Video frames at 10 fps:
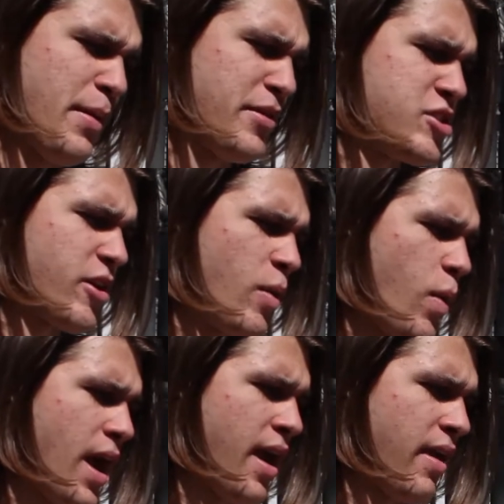not really sure
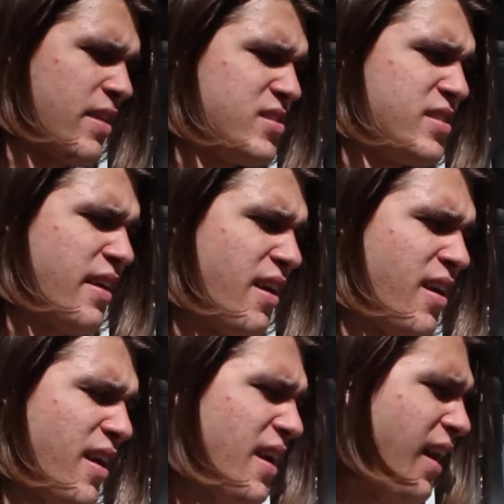why that's in
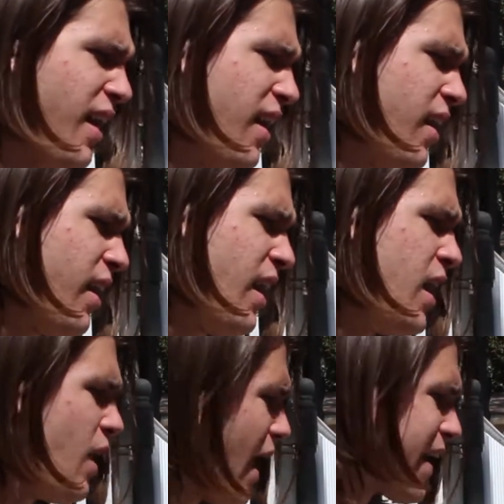there.
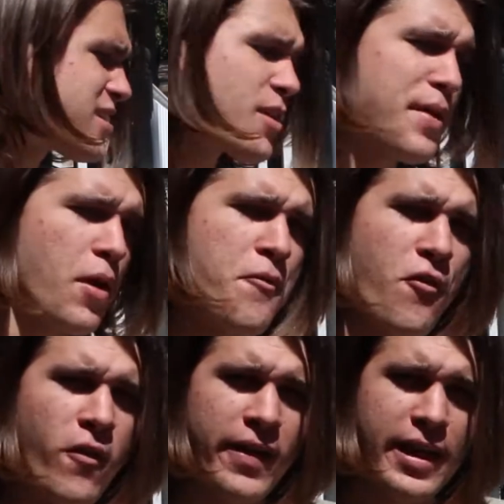I guess it could be
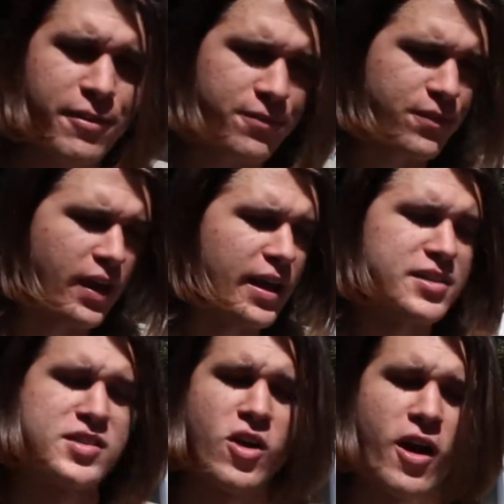helpful if
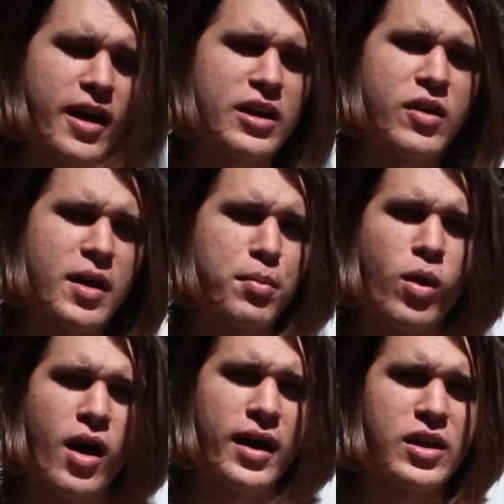it's dark and you got a
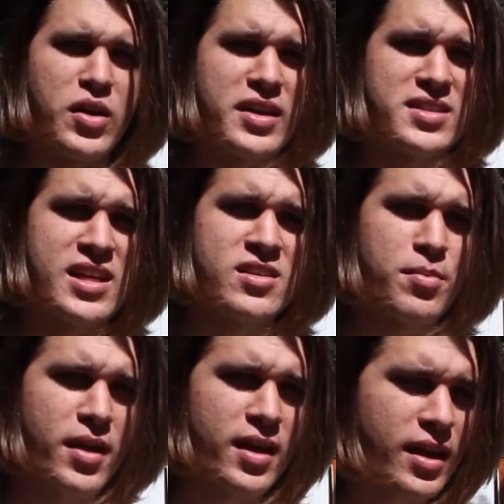plug and you need to see
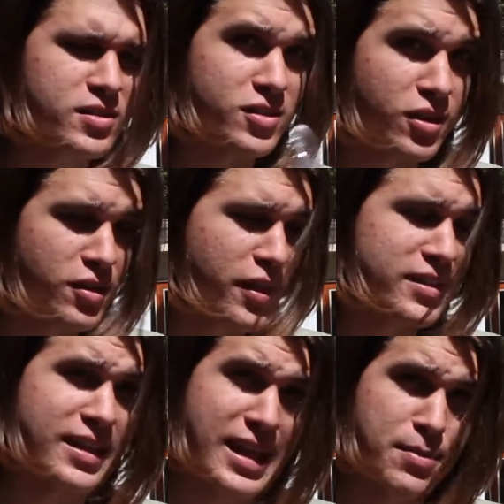something. It's a good
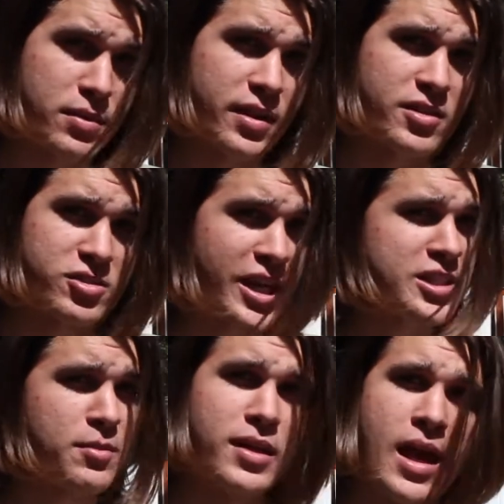thing to keep in there. So
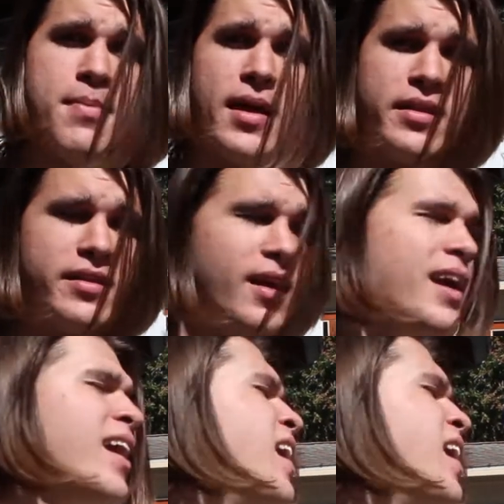actually, I'm gonna keep that in there.